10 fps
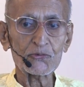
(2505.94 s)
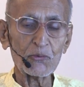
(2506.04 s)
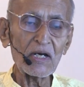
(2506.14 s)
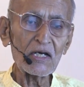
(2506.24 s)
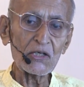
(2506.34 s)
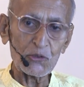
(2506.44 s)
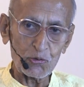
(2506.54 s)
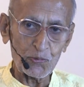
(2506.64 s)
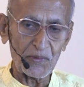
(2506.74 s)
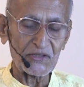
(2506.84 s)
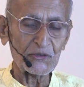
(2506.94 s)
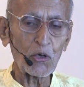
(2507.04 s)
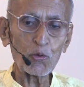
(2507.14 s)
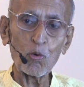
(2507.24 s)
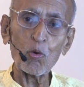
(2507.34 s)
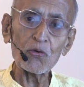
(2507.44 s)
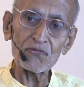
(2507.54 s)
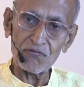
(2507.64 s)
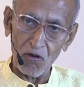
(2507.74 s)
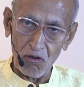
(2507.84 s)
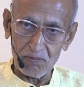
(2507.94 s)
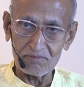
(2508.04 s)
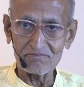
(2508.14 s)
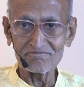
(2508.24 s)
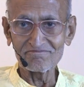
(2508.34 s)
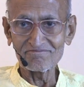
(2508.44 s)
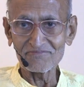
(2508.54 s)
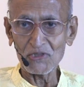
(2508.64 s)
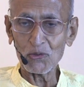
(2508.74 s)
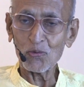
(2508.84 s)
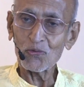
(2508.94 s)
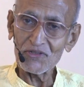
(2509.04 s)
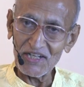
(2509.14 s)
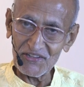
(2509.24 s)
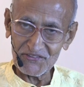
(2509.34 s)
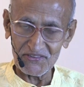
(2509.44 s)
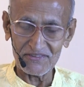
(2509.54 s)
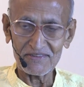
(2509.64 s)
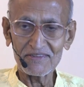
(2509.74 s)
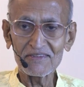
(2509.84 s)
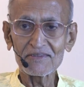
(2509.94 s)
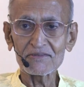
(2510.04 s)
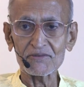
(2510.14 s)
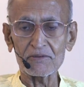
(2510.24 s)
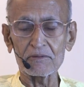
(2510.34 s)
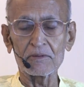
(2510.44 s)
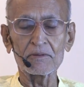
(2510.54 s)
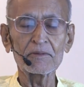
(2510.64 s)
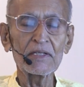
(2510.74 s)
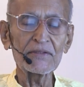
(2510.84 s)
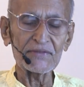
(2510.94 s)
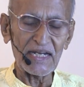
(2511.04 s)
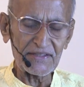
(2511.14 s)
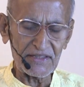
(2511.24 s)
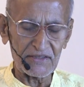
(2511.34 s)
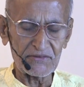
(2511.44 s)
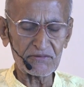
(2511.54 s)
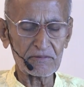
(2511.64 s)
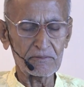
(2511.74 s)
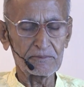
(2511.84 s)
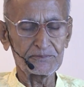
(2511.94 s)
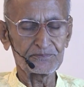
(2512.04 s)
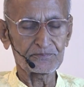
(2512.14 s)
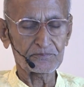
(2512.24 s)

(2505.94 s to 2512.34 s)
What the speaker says: Swarupa, your own form, your own nature. So that is,